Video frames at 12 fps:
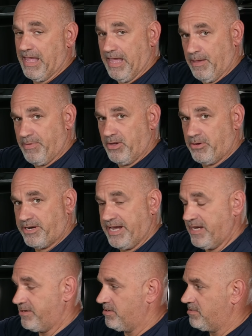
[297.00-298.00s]
A-pillar
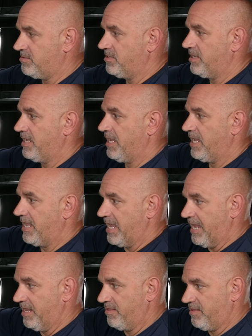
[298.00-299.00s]
handle
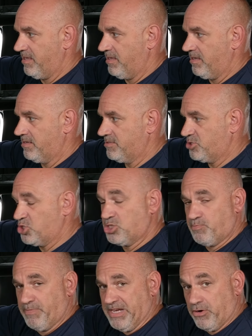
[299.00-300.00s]
and the
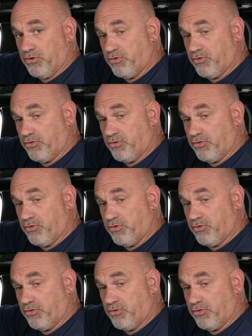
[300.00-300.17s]
speaker